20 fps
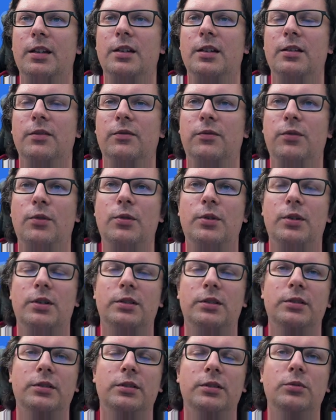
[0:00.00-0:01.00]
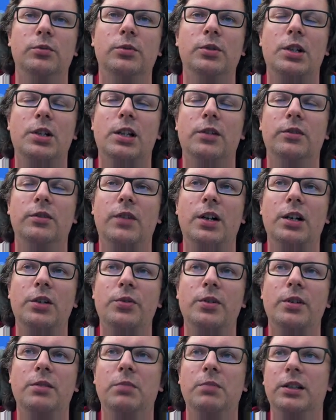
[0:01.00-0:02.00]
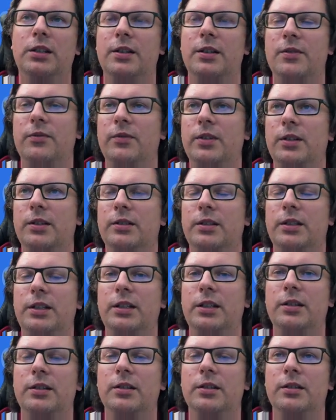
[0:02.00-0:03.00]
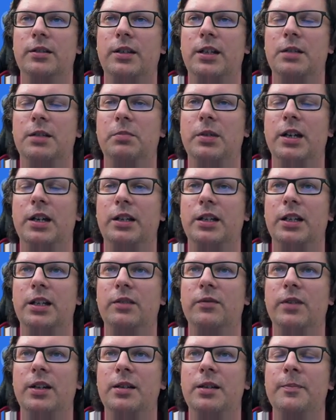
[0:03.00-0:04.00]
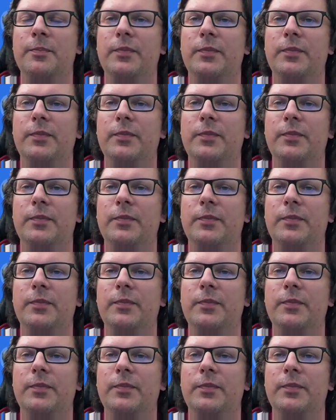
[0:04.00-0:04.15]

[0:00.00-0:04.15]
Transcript: for a Google Cloud Function, but as well in the API gateway.